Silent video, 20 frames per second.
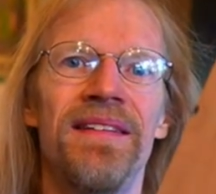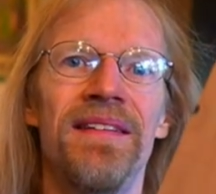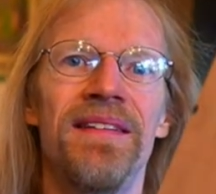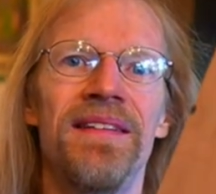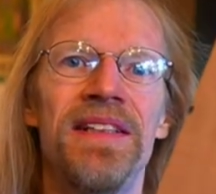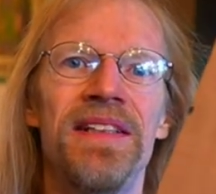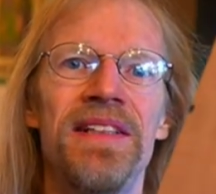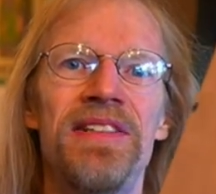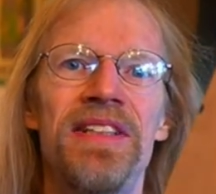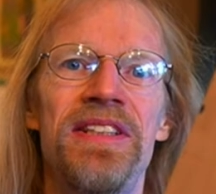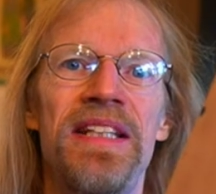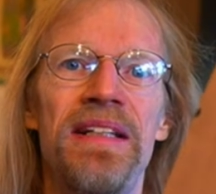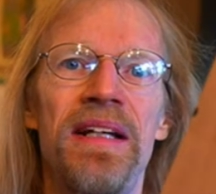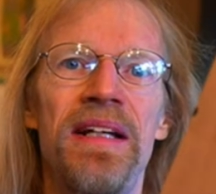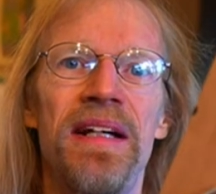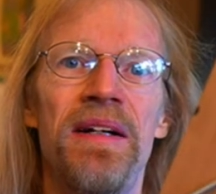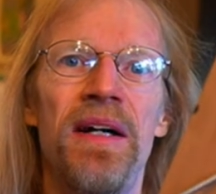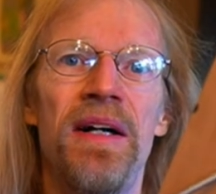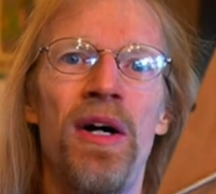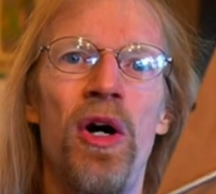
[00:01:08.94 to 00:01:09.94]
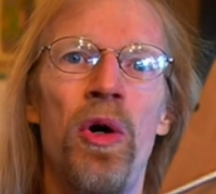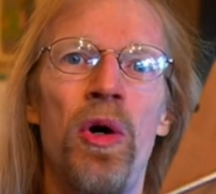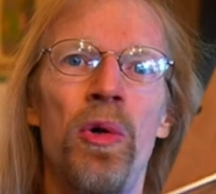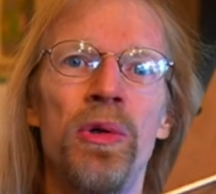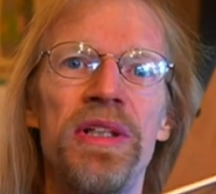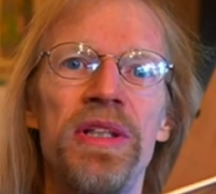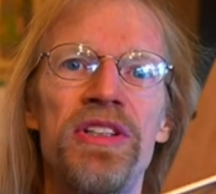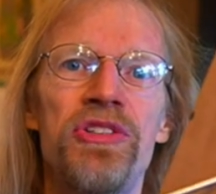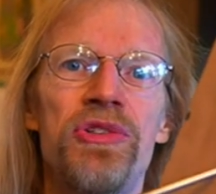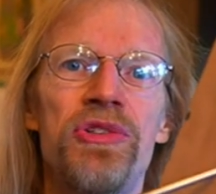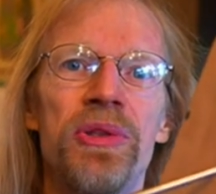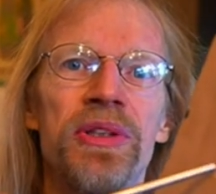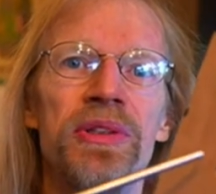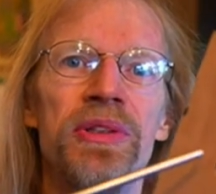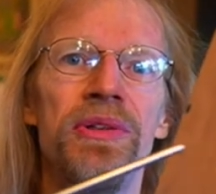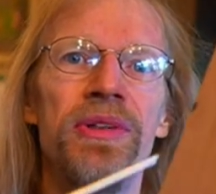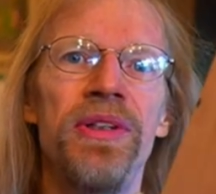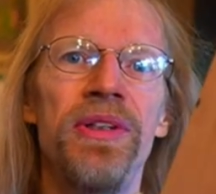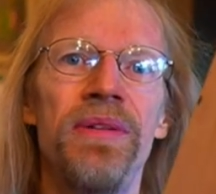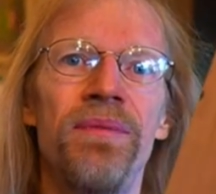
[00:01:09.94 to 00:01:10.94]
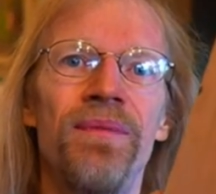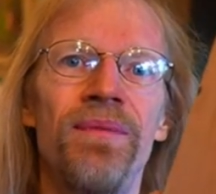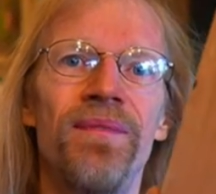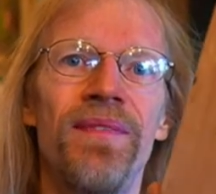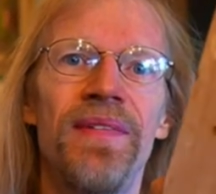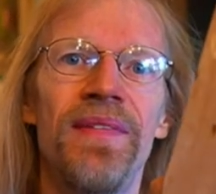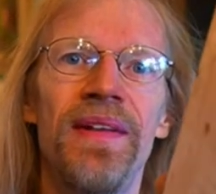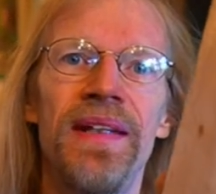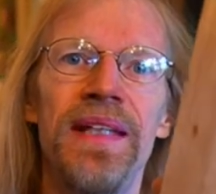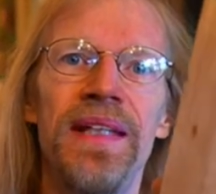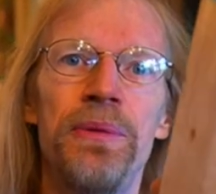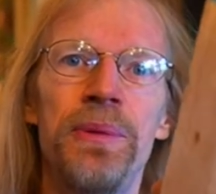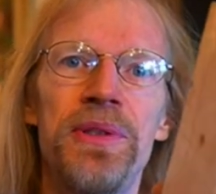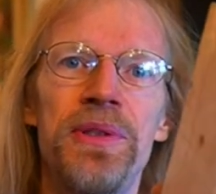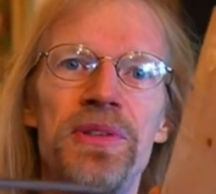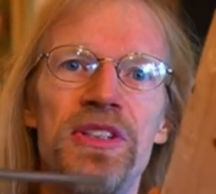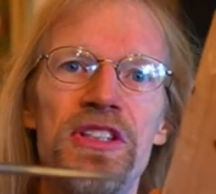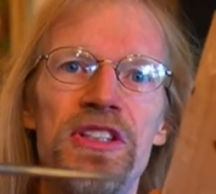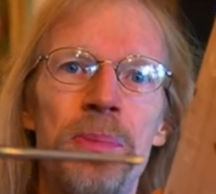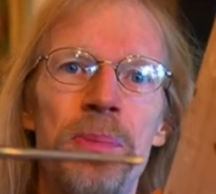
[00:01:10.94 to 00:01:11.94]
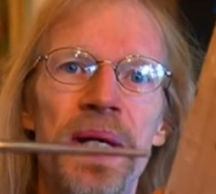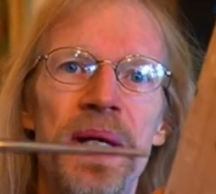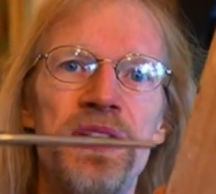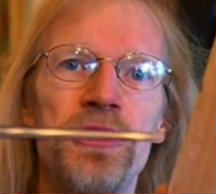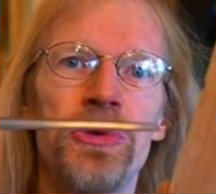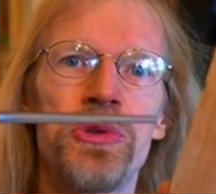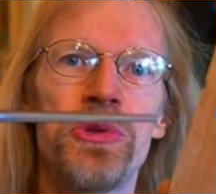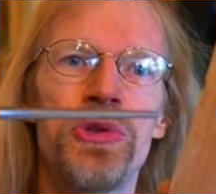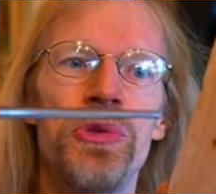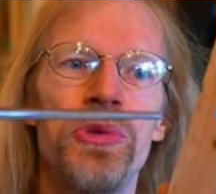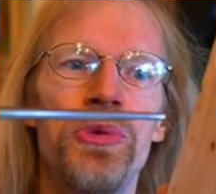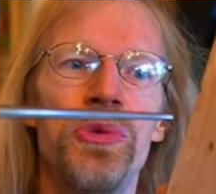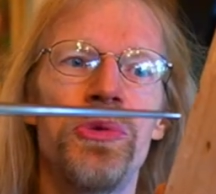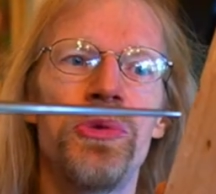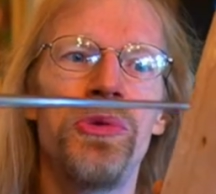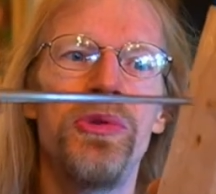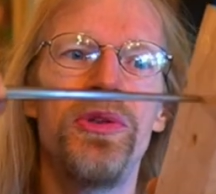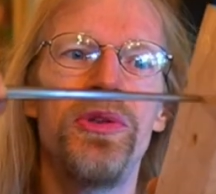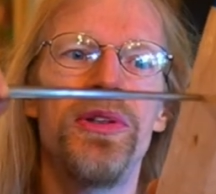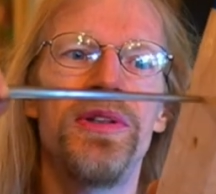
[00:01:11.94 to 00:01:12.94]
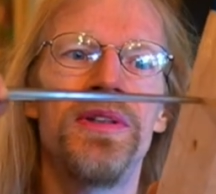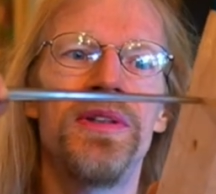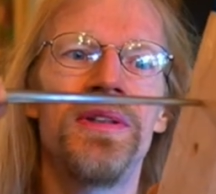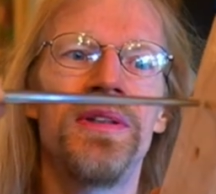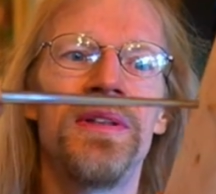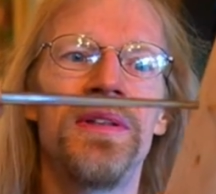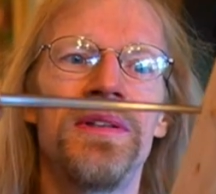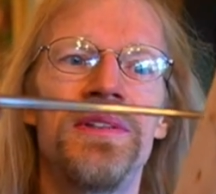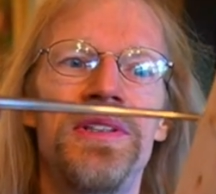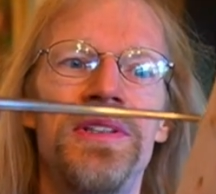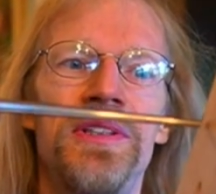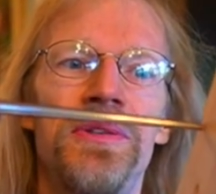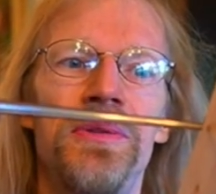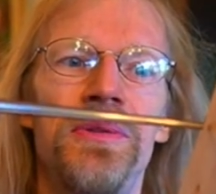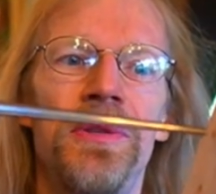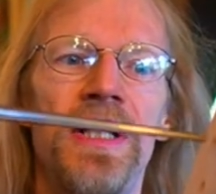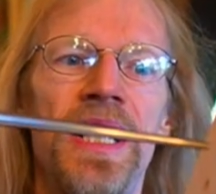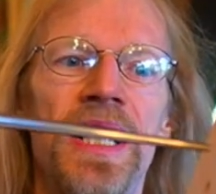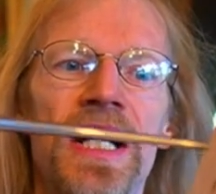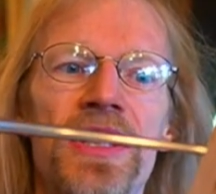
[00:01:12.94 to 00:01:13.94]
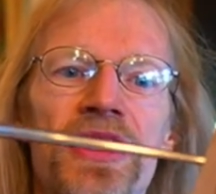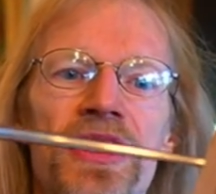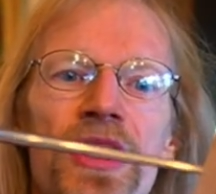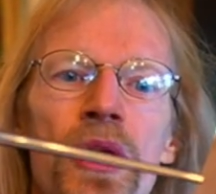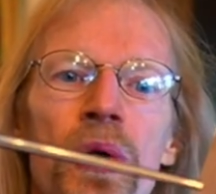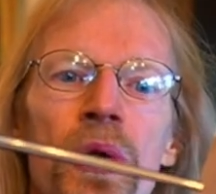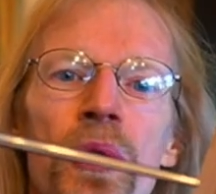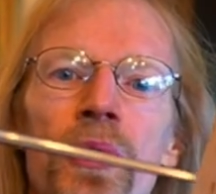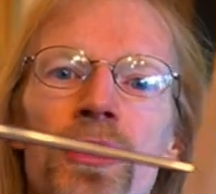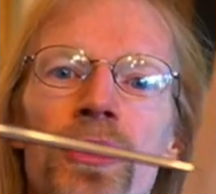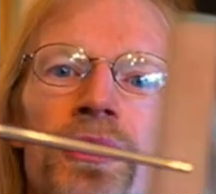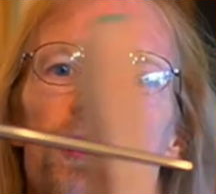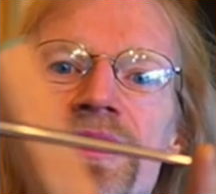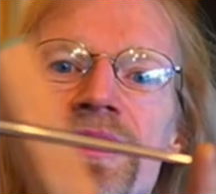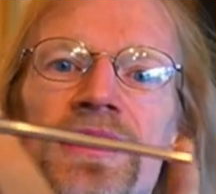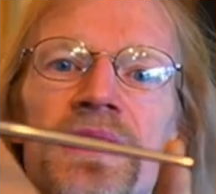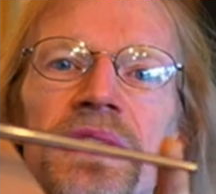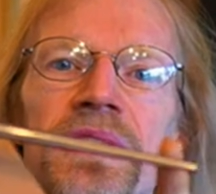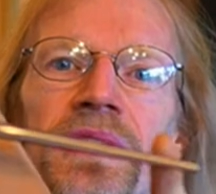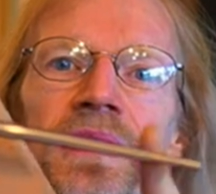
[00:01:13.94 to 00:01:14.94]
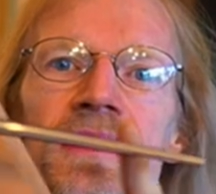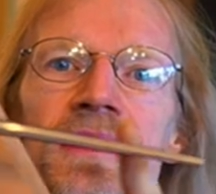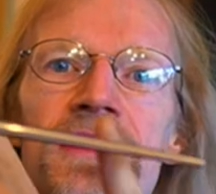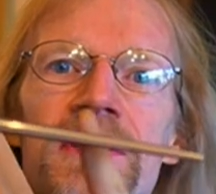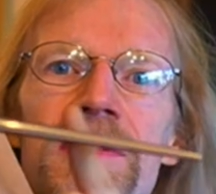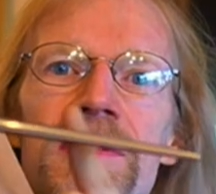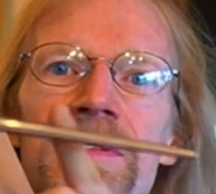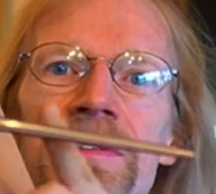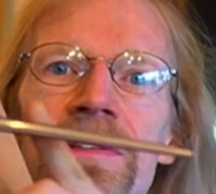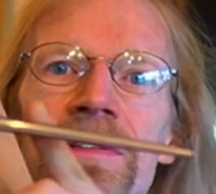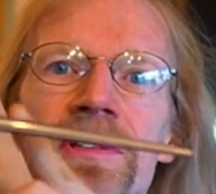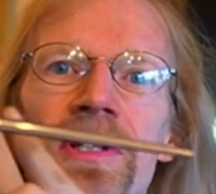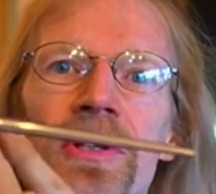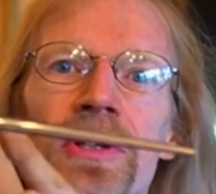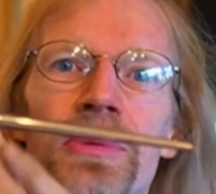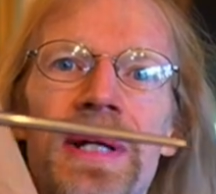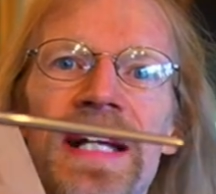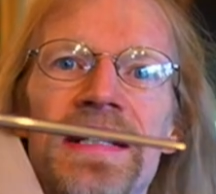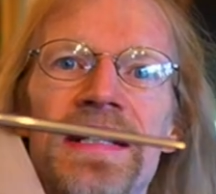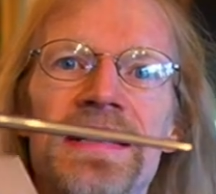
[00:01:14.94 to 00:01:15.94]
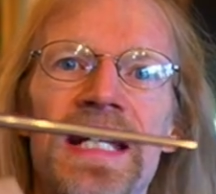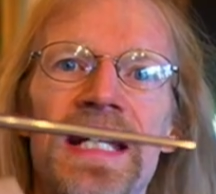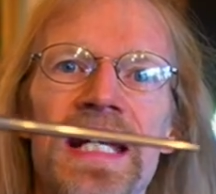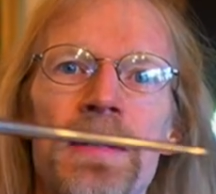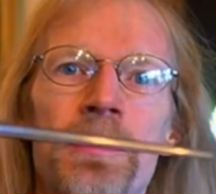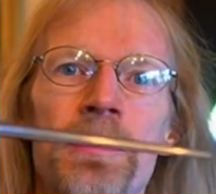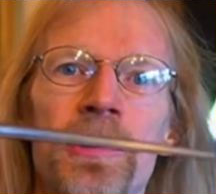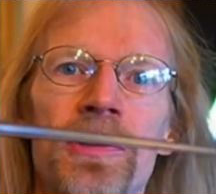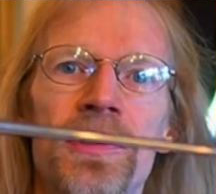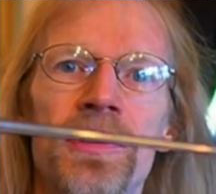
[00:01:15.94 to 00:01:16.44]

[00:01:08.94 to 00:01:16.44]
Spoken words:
You see, a hole is drilled, and then we use a special tool to cut the hole to the right taper.